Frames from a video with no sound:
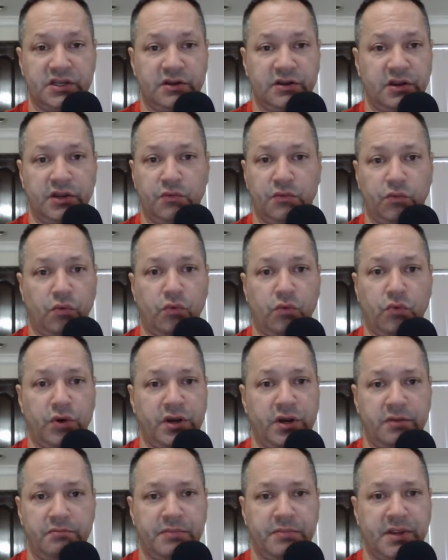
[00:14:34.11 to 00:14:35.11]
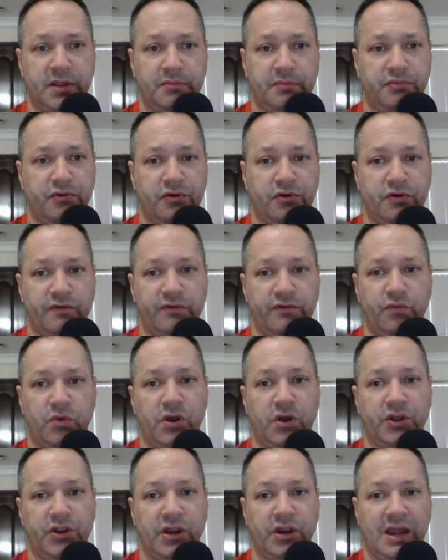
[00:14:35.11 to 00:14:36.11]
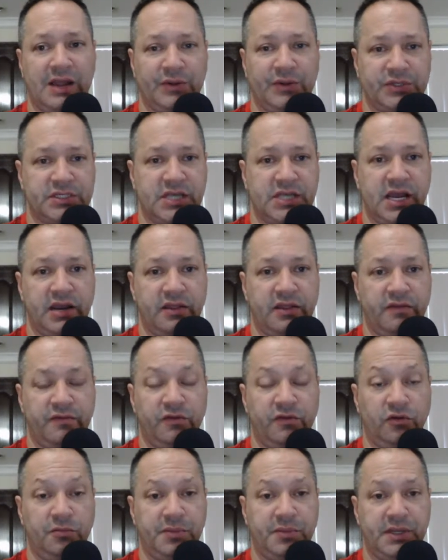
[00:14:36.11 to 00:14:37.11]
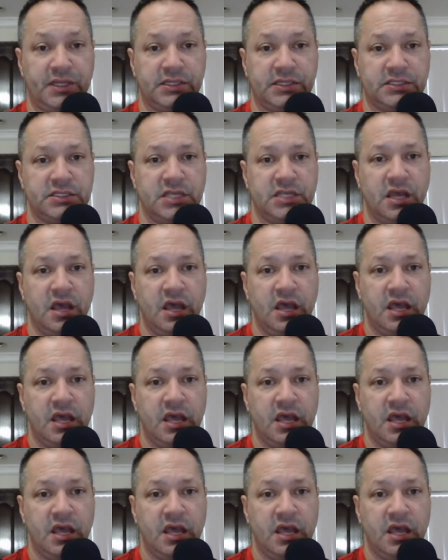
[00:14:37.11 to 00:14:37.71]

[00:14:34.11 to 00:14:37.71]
It wouldn't be approved while you're outside of the Philippines.